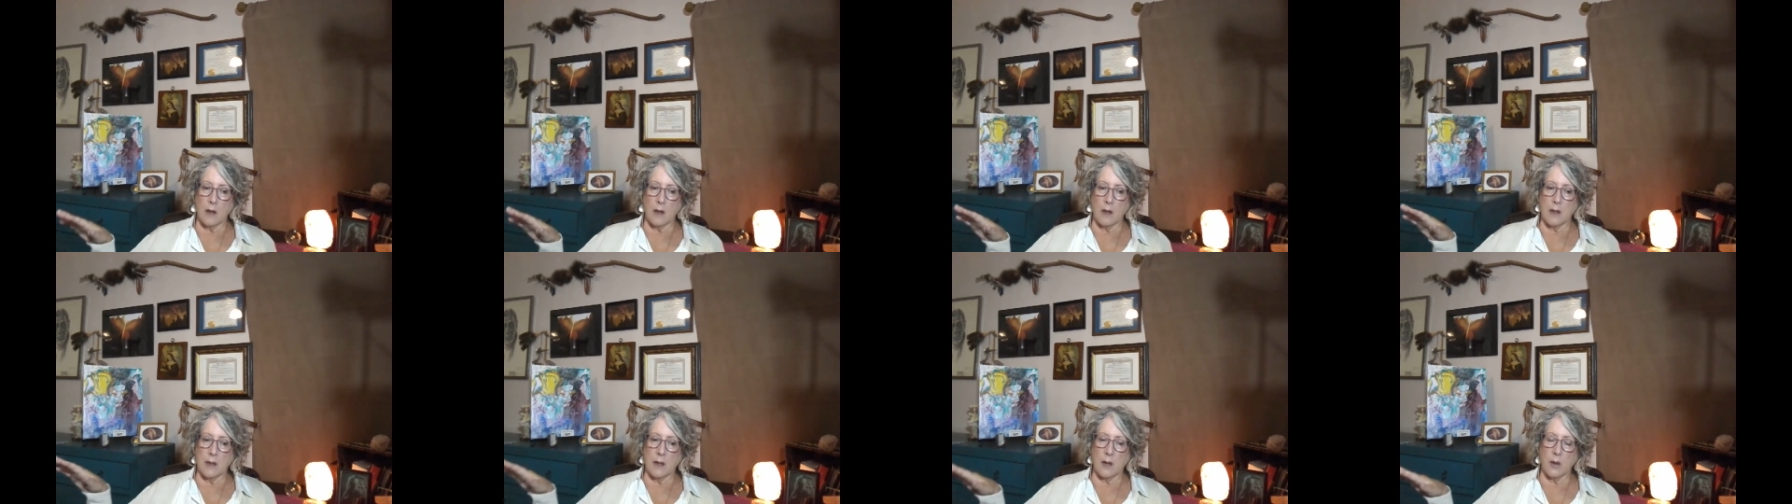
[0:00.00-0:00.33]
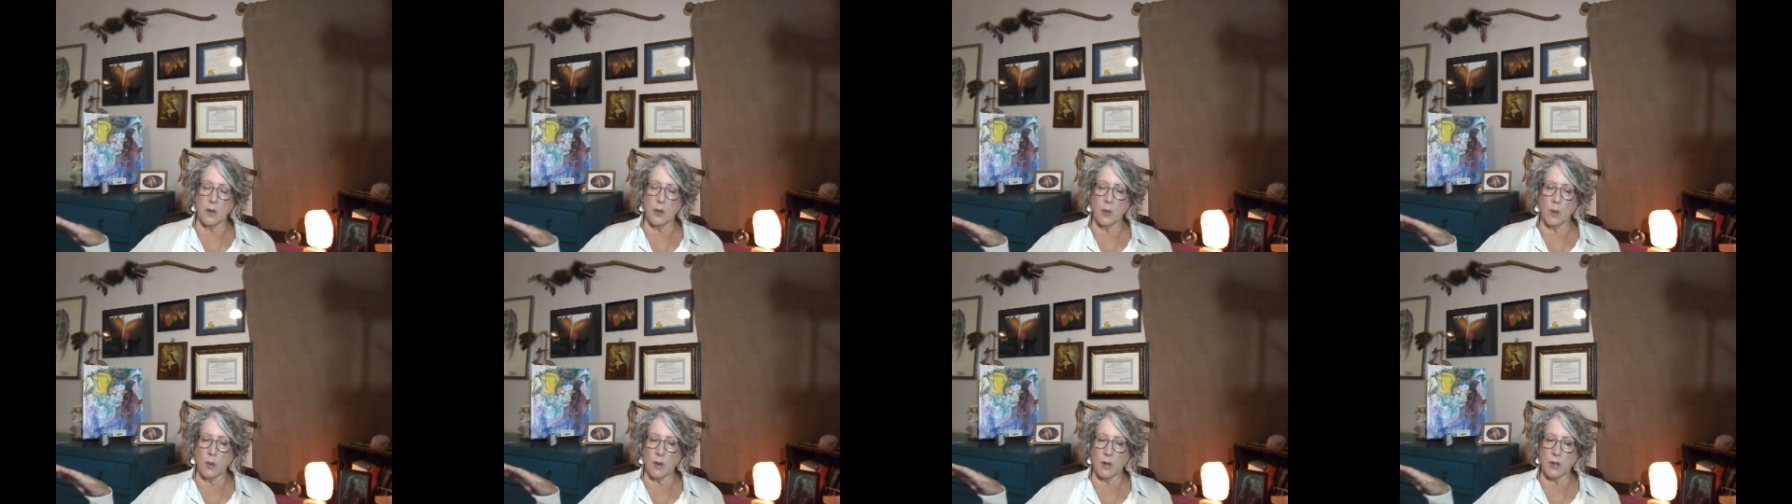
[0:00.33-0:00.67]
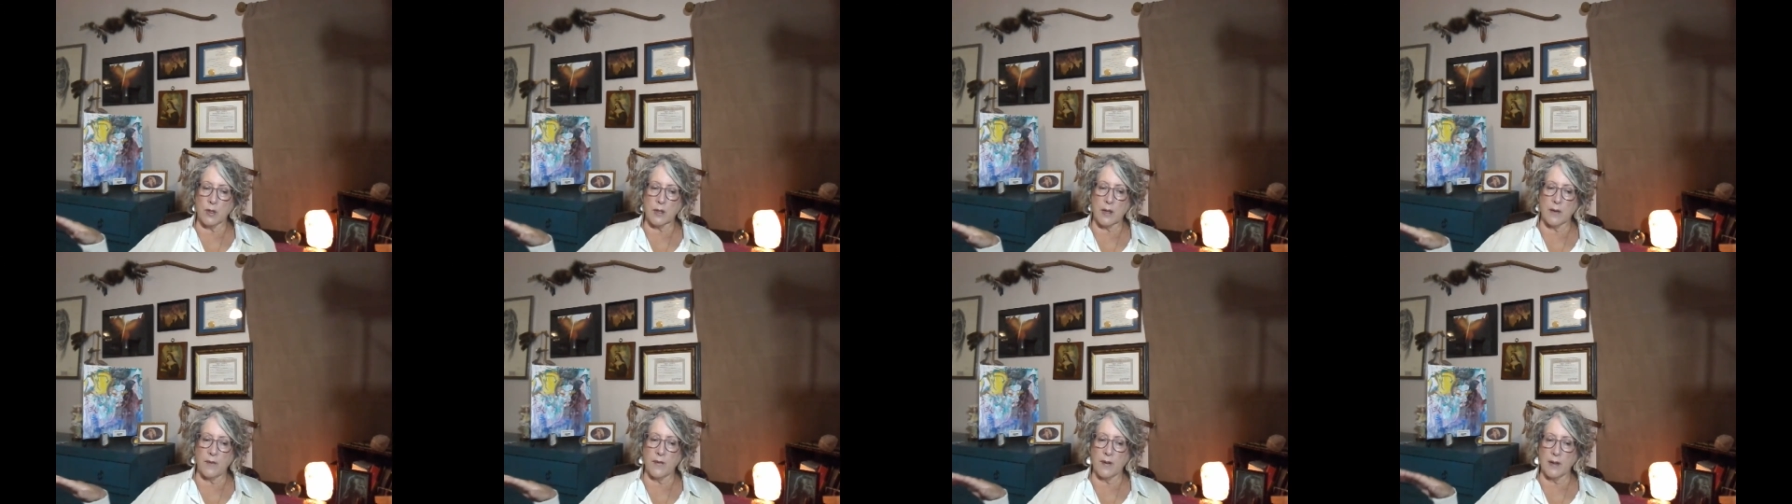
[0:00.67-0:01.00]
in other
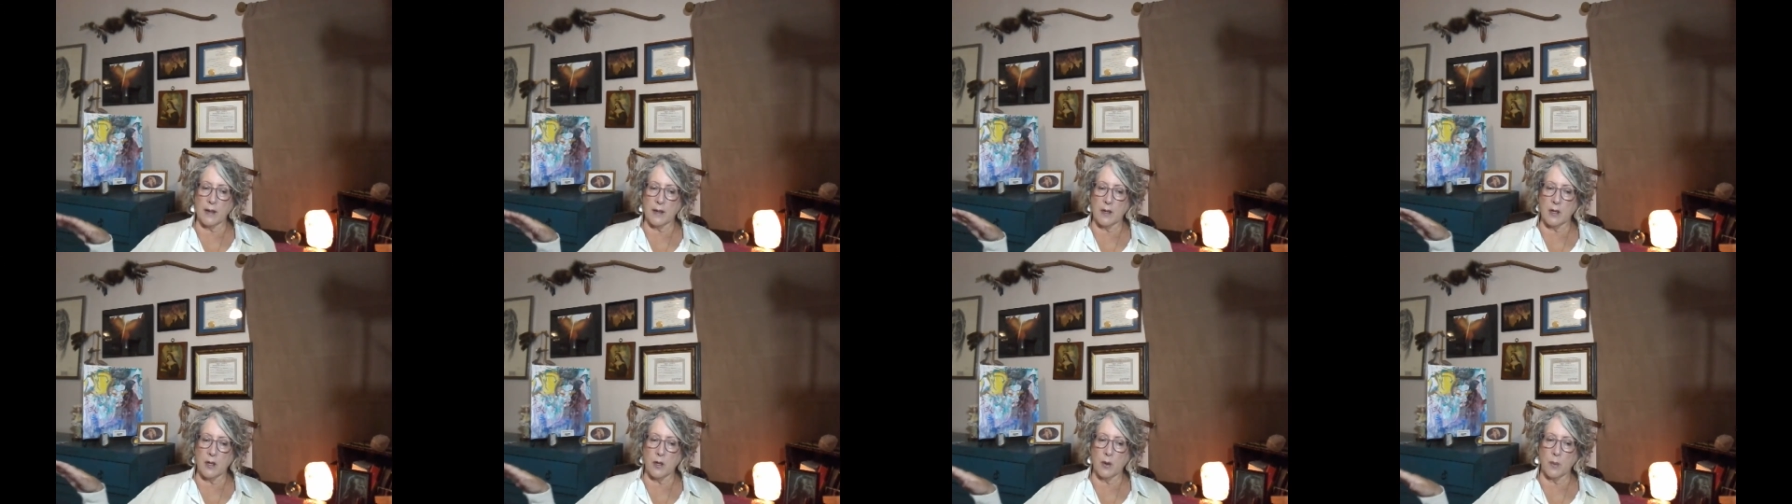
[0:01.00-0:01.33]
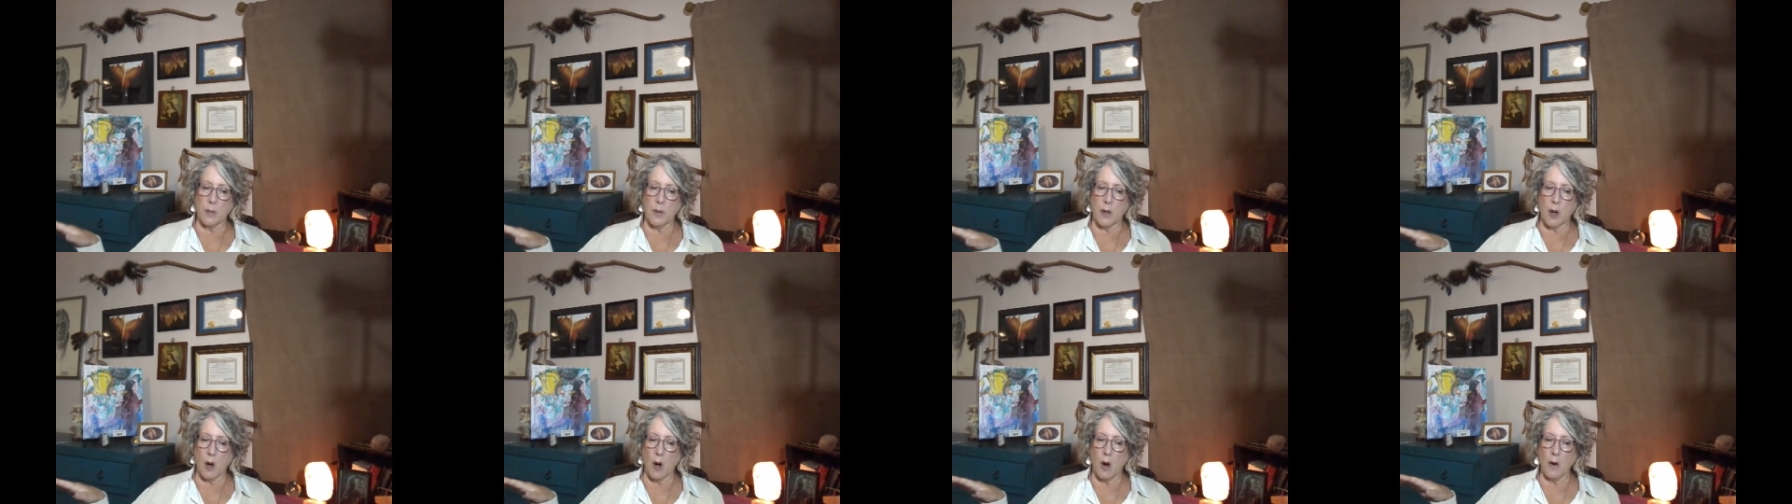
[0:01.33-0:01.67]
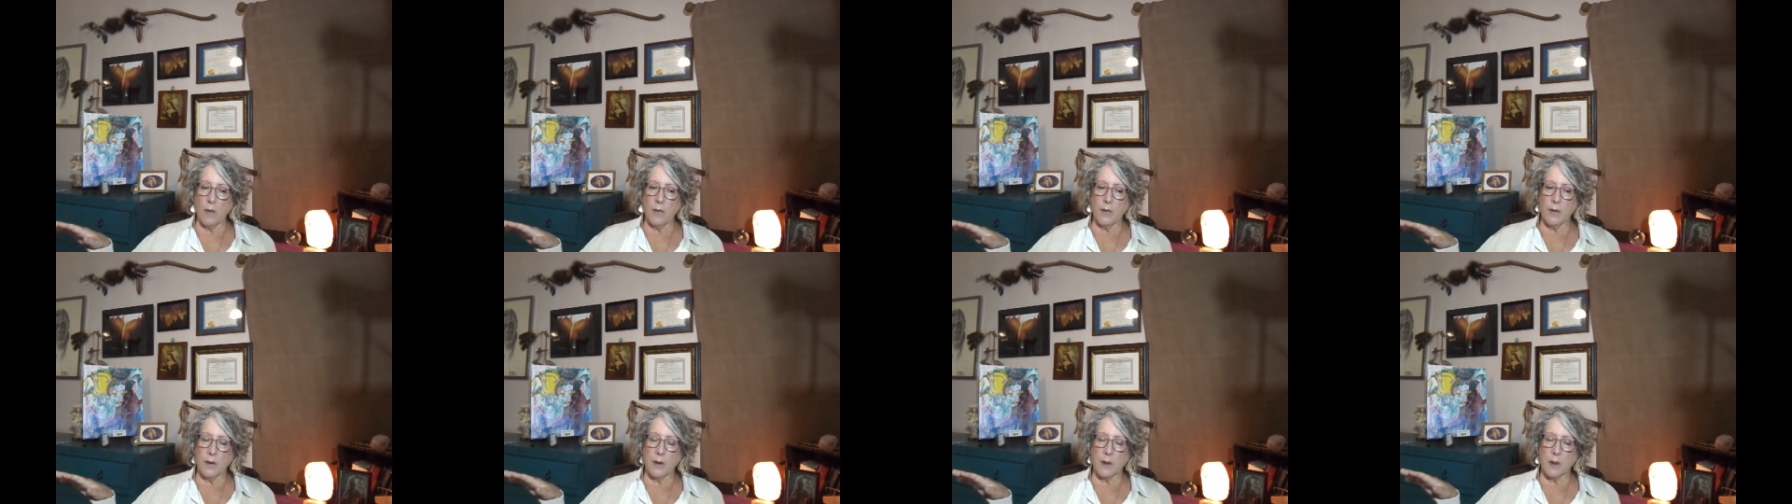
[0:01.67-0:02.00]
words, I feel like you'll be
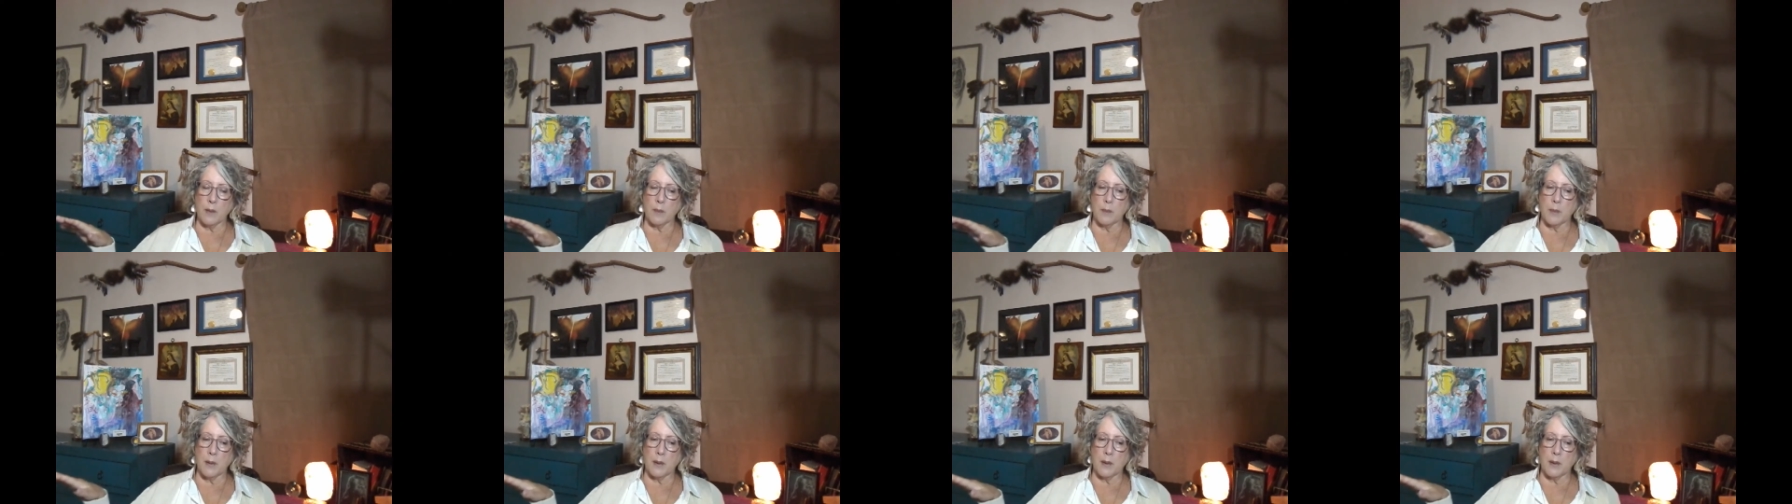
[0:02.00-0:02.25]
offered it,